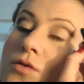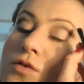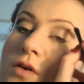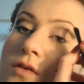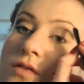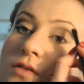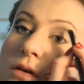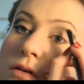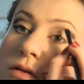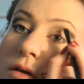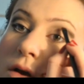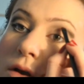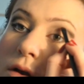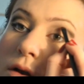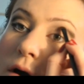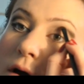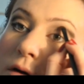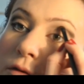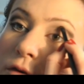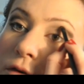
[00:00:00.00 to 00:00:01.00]
just so that you
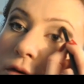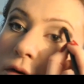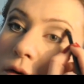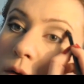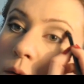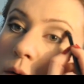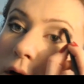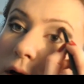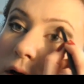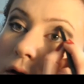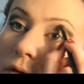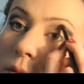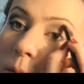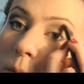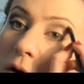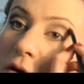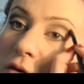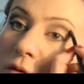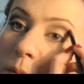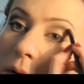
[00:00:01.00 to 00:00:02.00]
don't have to do quite as
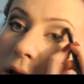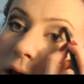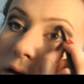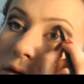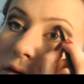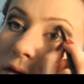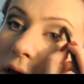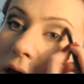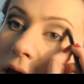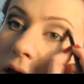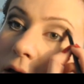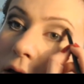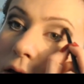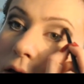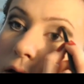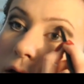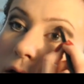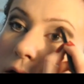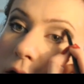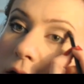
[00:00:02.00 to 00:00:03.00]
much blending
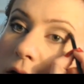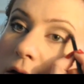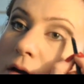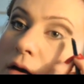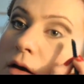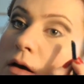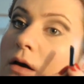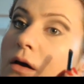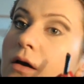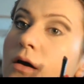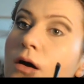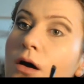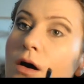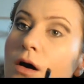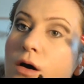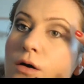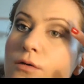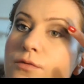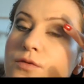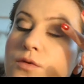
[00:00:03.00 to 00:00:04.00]

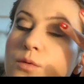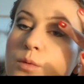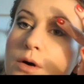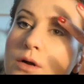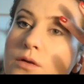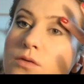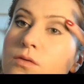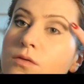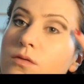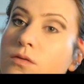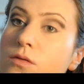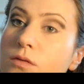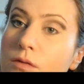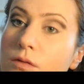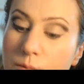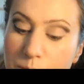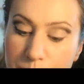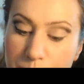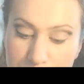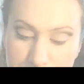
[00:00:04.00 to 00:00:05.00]
afterwards.
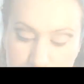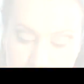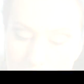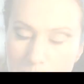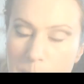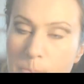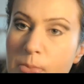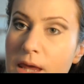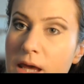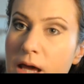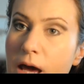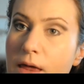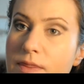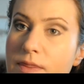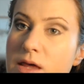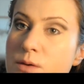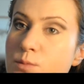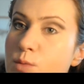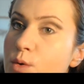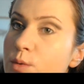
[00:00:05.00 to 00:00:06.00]

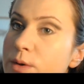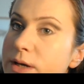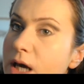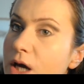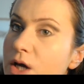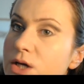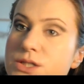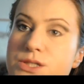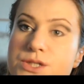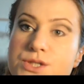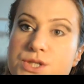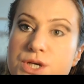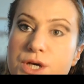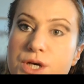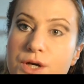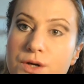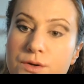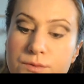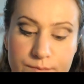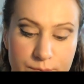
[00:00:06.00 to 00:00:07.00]
And then what we're going to
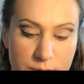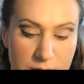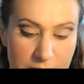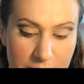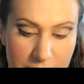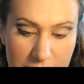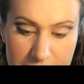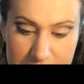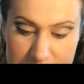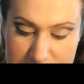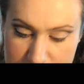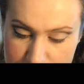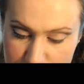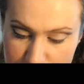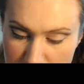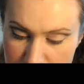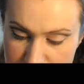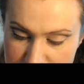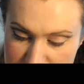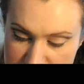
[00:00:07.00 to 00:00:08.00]
do is I'm
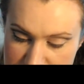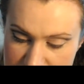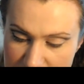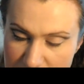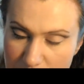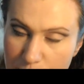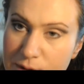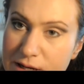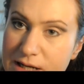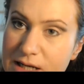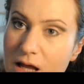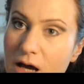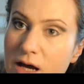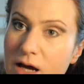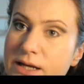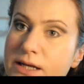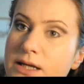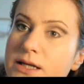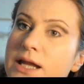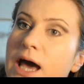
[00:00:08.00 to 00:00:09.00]
going to take my
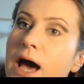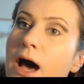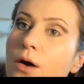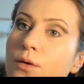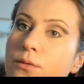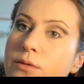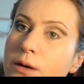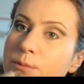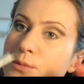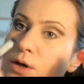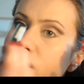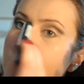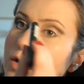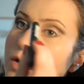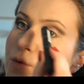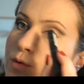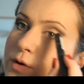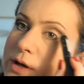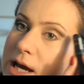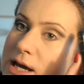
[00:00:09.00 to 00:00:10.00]
liner now and I'm going
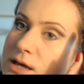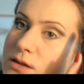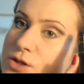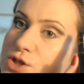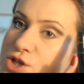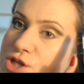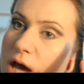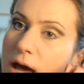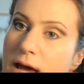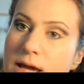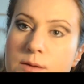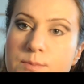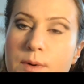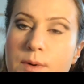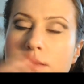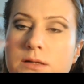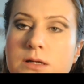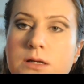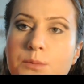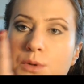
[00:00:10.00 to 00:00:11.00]
to create the shape,
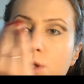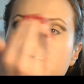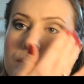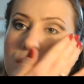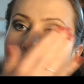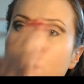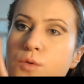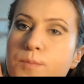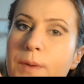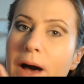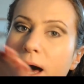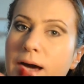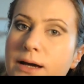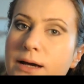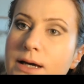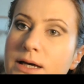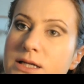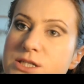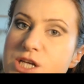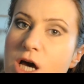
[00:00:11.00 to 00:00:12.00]
and then I'm going to go
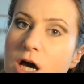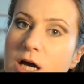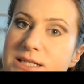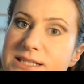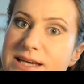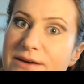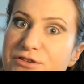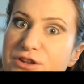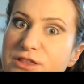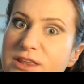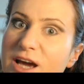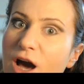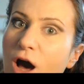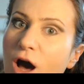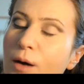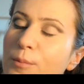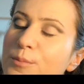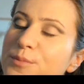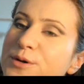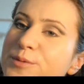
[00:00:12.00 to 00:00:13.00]
back and tidy everything
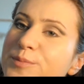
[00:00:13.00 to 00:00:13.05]
up.